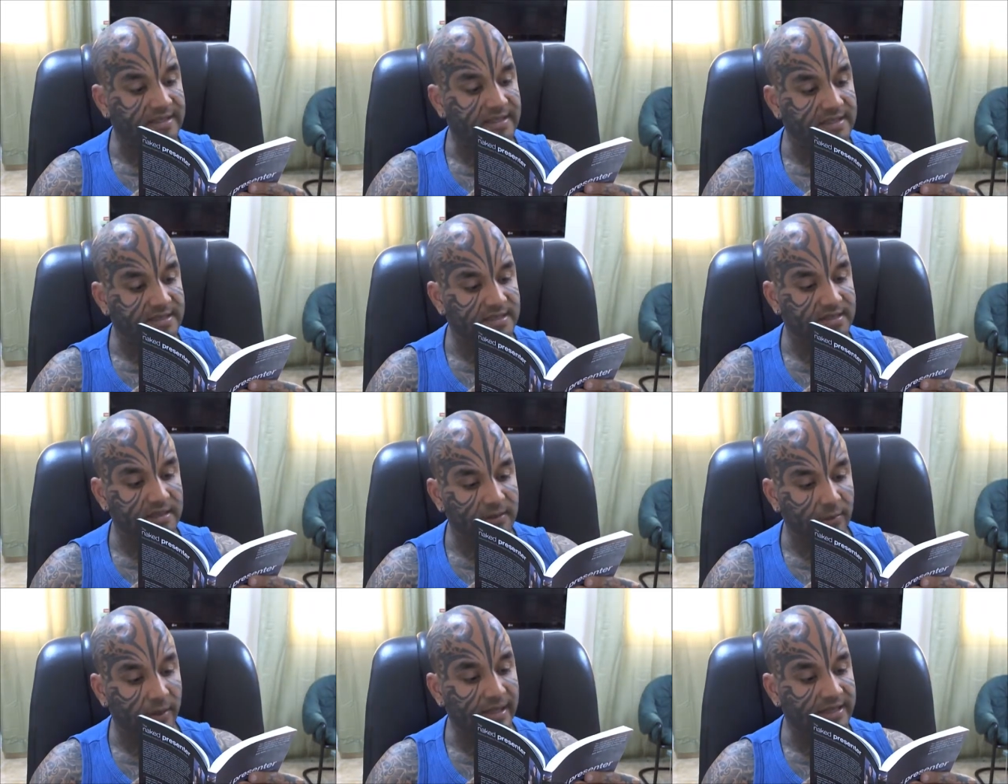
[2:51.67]
is
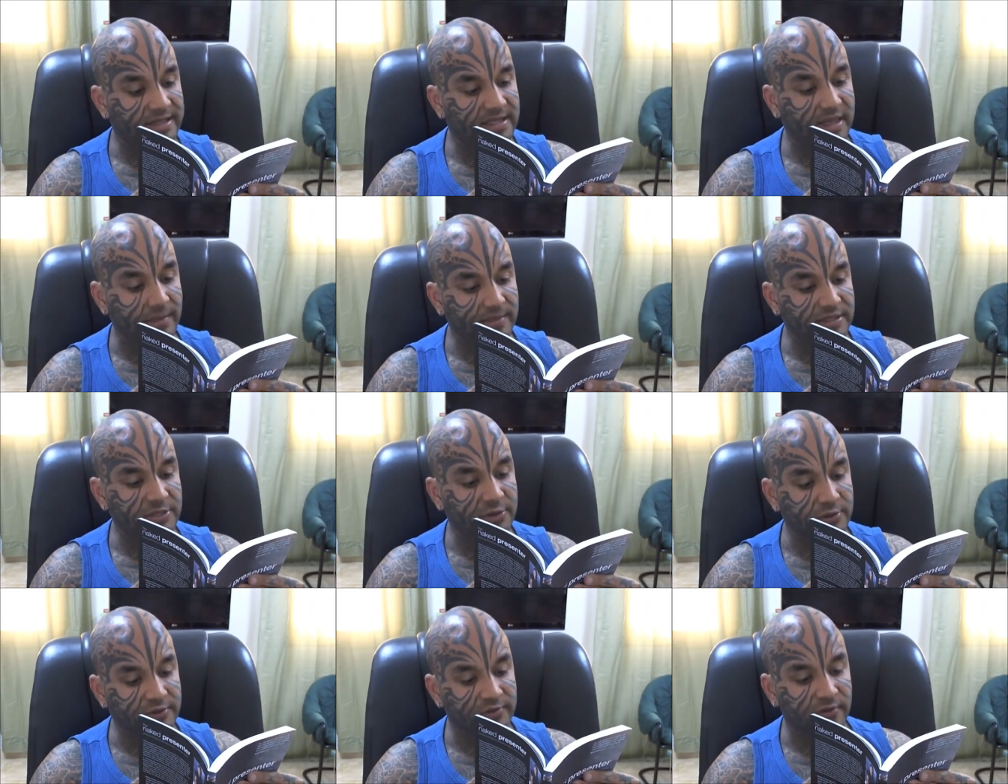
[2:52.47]
why this cup is
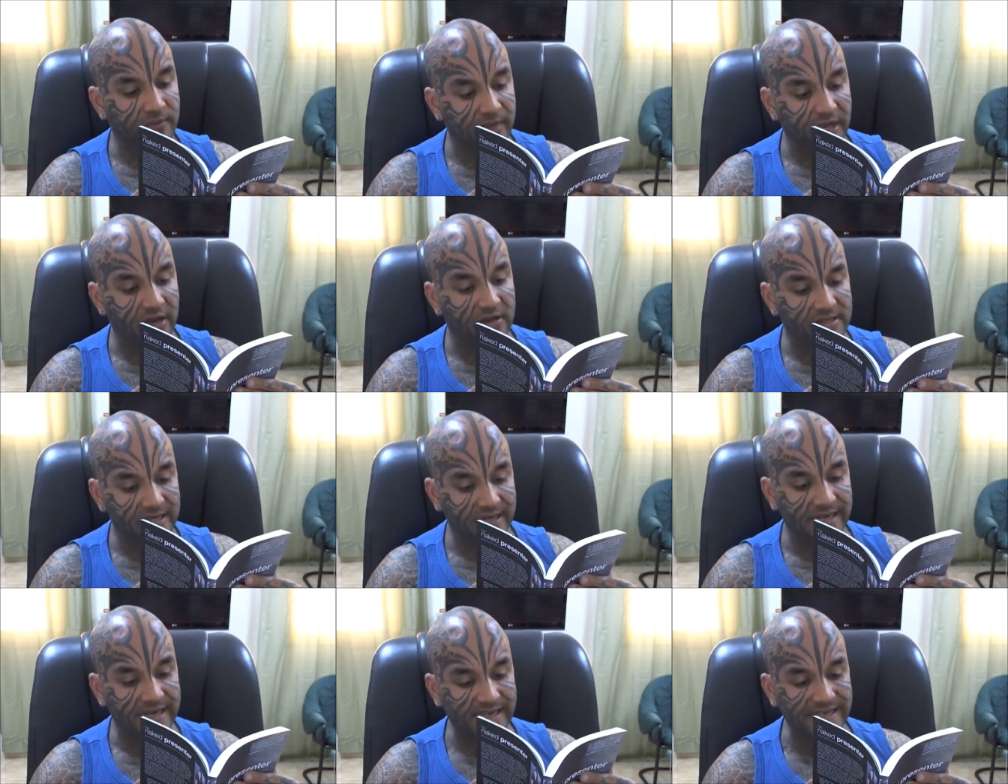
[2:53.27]
useful? Because
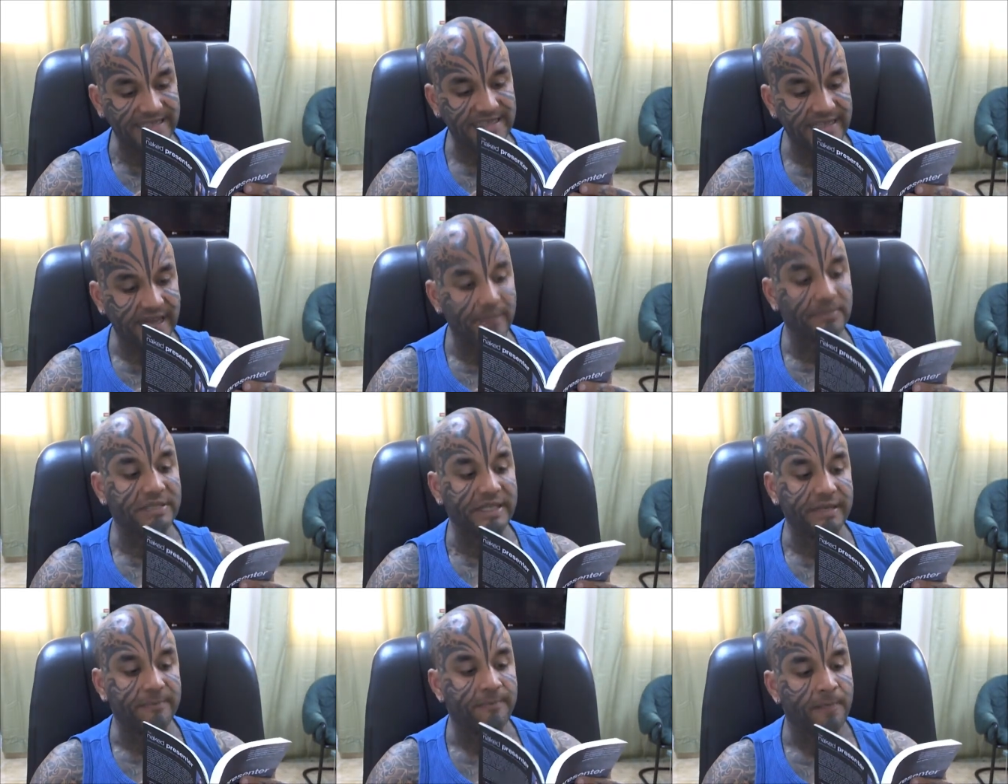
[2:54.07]
it is
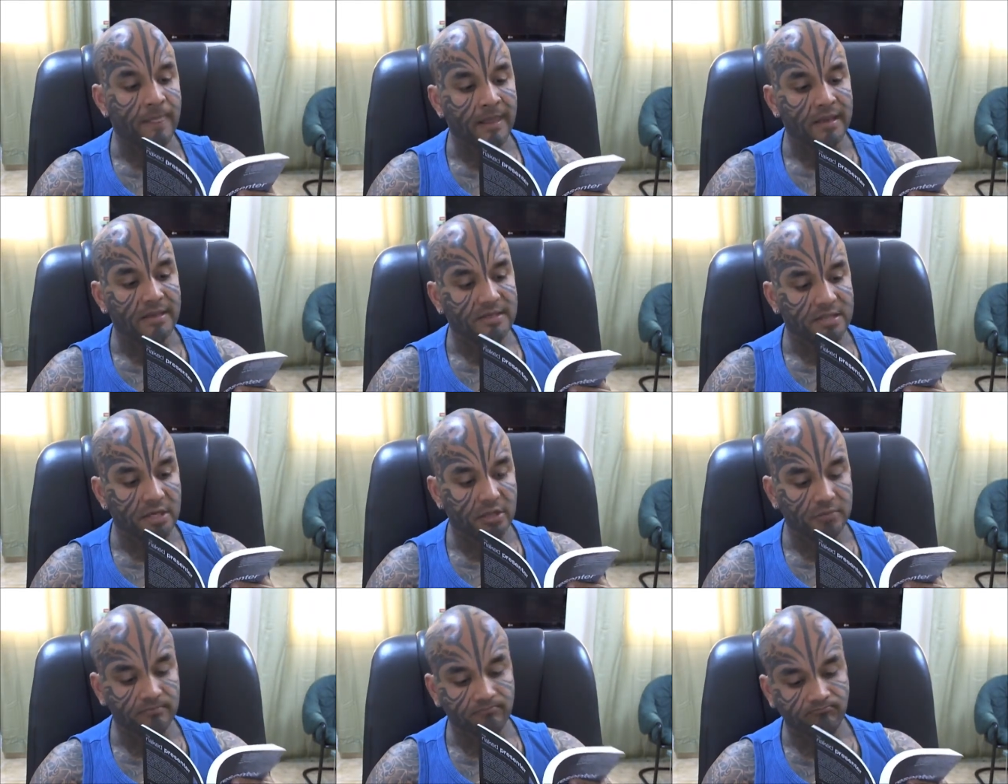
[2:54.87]
empty.
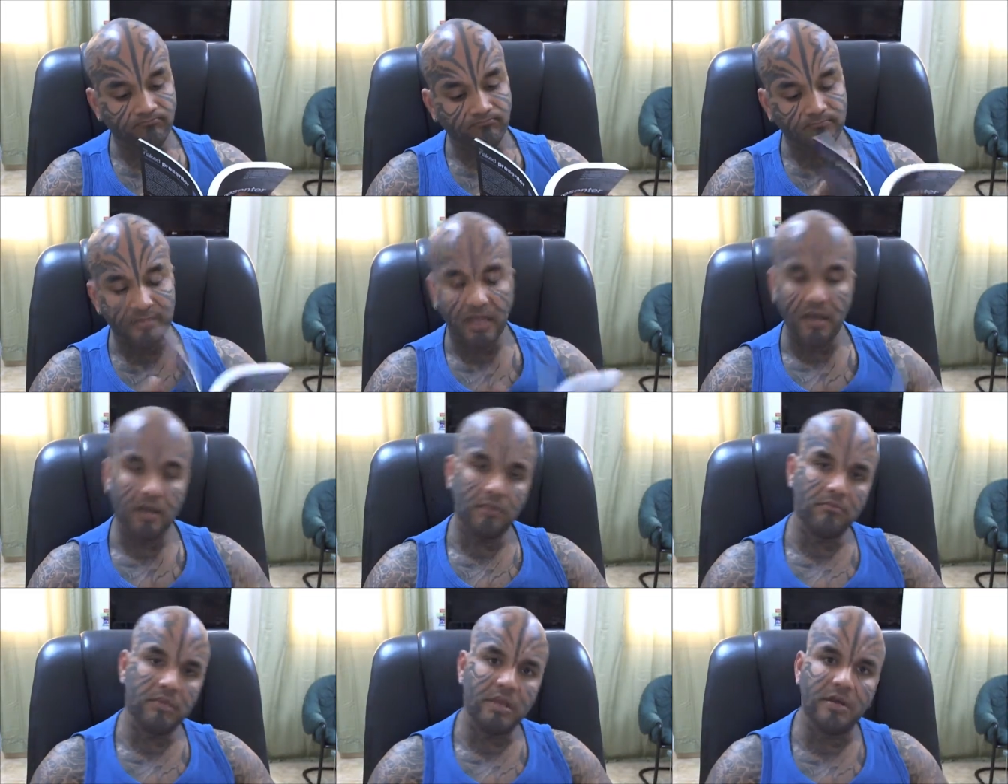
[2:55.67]
So,
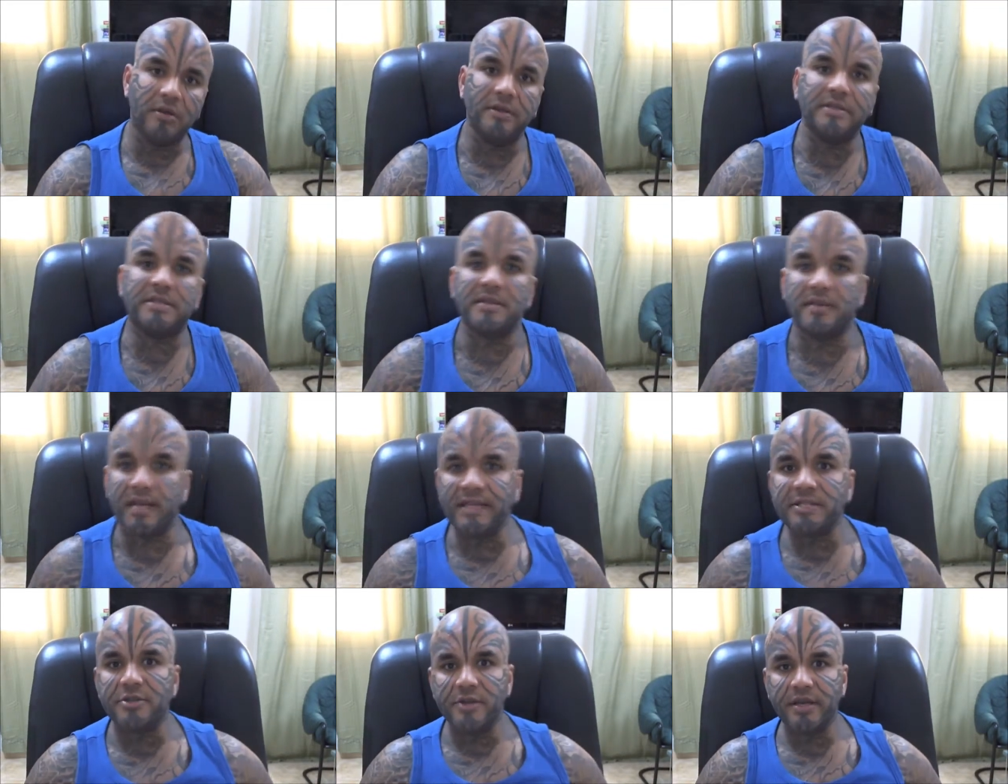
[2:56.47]
uh, you know, it's
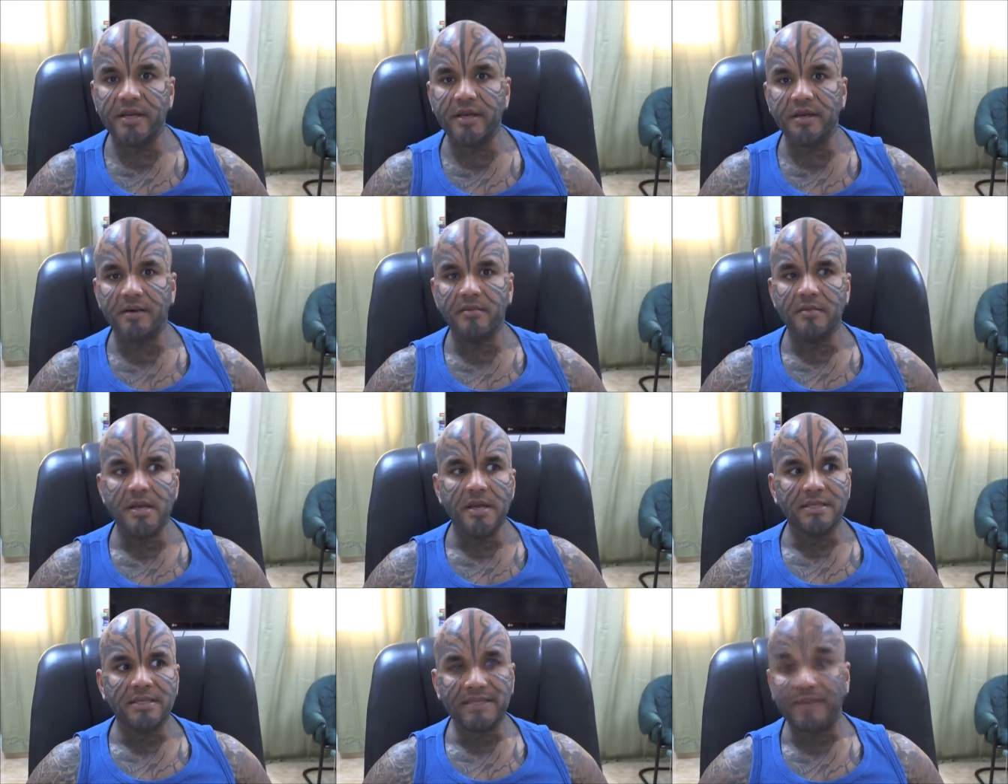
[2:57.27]
nice to hear
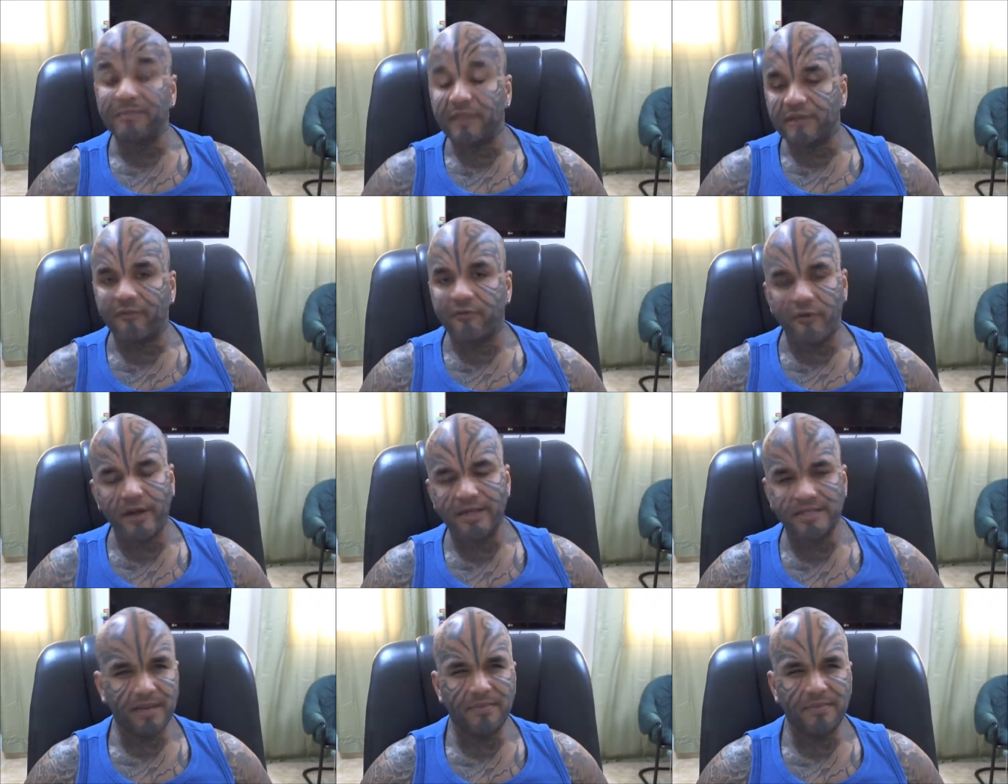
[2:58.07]
something
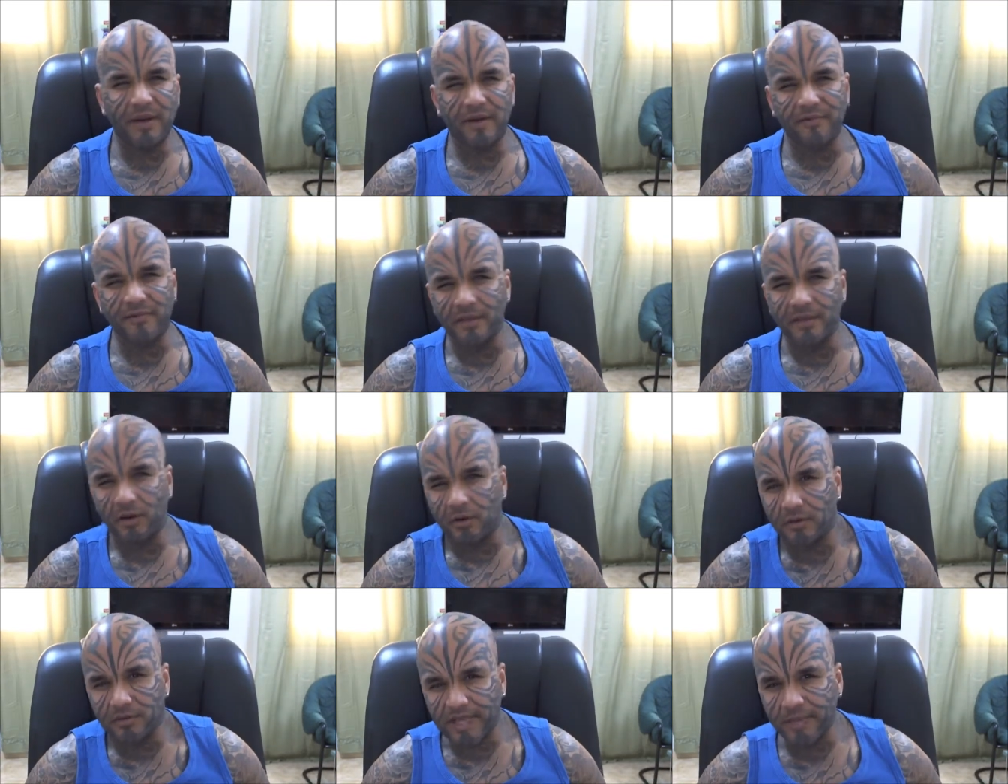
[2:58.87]
fresh apart from
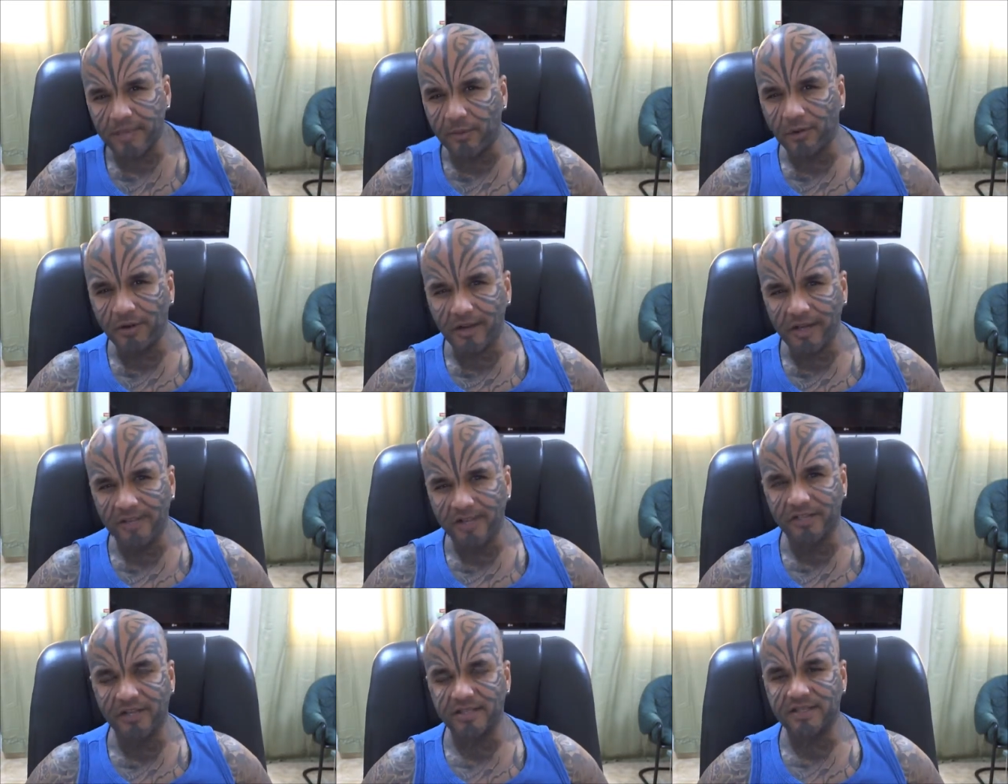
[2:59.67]
the same old
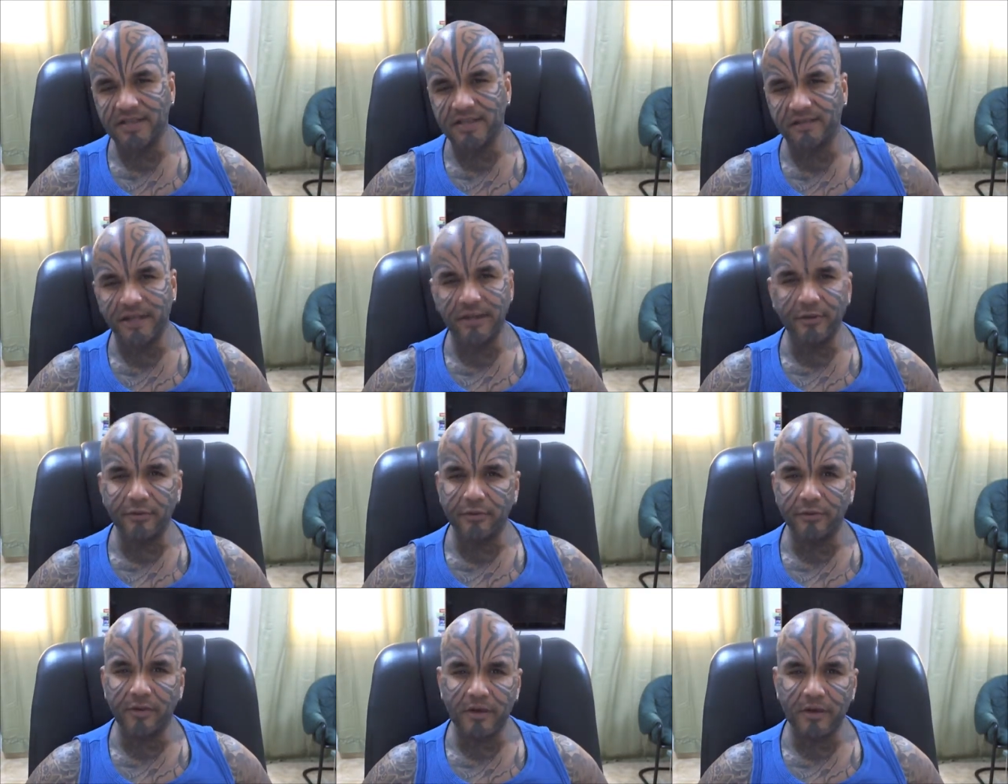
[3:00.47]
cliche stuff that you